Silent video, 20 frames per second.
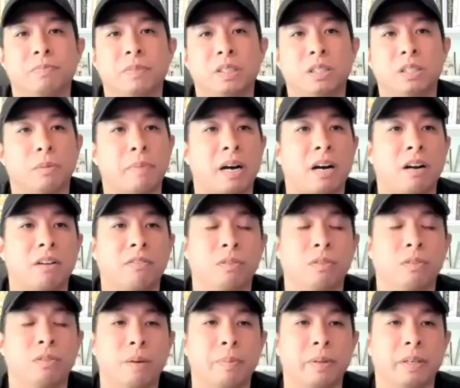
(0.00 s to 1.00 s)
It's a
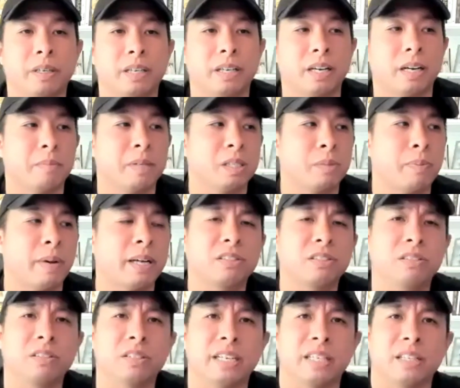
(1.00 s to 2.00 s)
powerful weapon,
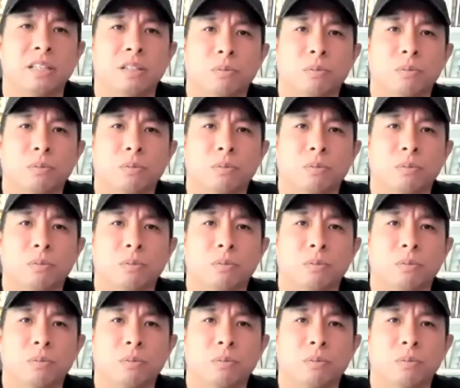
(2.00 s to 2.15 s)
especially in